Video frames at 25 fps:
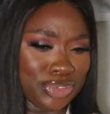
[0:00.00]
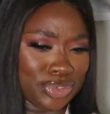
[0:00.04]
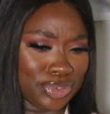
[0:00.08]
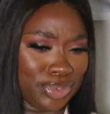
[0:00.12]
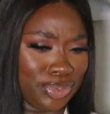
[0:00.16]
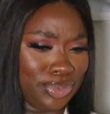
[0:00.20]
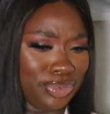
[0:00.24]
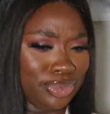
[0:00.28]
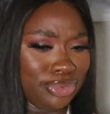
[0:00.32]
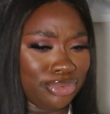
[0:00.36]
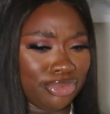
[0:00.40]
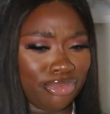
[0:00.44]

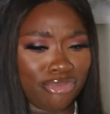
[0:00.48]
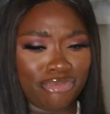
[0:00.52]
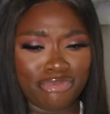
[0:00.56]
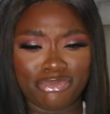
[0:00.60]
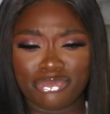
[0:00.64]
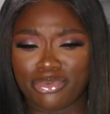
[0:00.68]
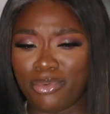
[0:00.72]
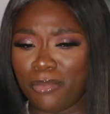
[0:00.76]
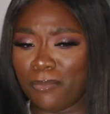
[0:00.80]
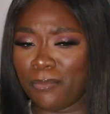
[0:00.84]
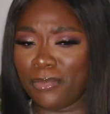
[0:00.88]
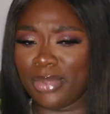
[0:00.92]
tuned
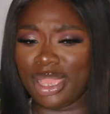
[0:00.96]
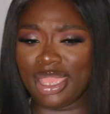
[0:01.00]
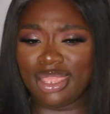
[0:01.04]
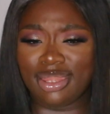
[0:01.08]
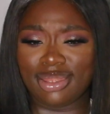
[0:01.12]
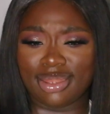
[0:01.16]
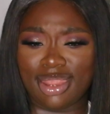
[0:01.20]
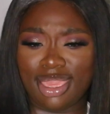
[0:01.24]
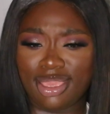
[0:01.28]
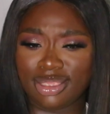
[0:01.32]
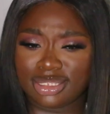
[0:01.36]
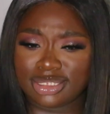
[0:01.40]
for
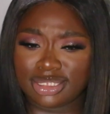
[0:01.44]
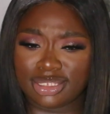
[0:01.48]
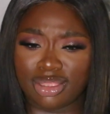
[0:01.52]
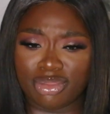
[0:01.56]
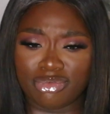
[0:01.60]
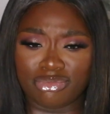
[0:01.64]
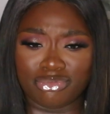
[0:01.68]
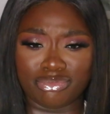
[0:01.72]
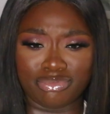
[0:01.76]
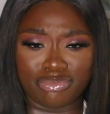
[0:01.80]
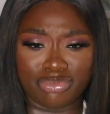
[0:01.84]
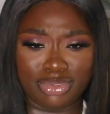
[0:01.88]
my next
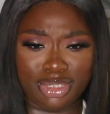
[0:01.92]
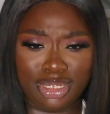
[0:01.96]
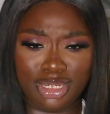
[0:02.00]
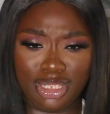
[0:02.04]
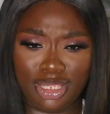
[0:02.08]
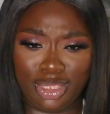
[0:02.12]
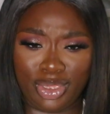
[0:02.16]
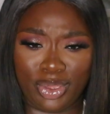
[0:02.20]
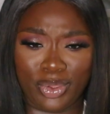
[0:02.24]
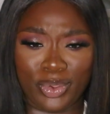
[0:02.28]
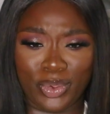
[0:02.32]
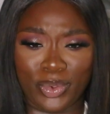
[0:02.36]

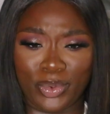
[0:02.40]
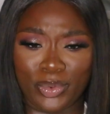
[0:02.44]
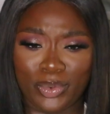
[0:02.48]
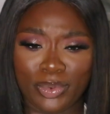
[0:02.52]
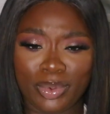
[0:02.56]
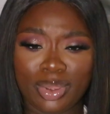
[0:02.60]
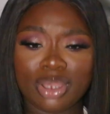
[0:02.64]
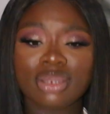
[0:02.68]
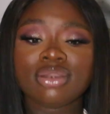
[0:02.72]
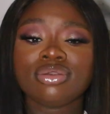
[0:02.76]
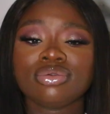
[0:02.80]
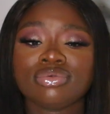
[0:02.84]

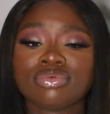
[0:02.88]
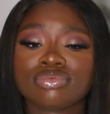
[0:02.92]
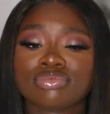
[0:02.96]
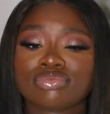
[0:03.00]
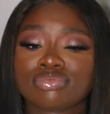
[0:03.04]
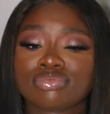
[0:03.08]
video.